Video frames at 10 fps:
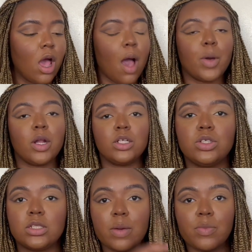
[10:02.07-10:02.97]
I'm going to
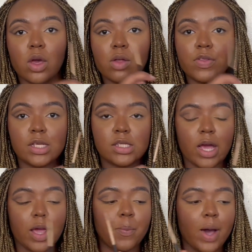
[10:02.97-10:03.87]
same thing on this
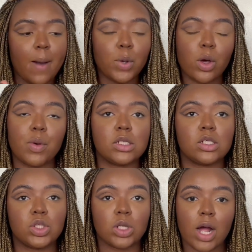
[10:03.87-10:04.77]
side, but I'm going to
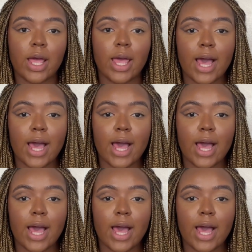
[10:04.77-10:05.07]
try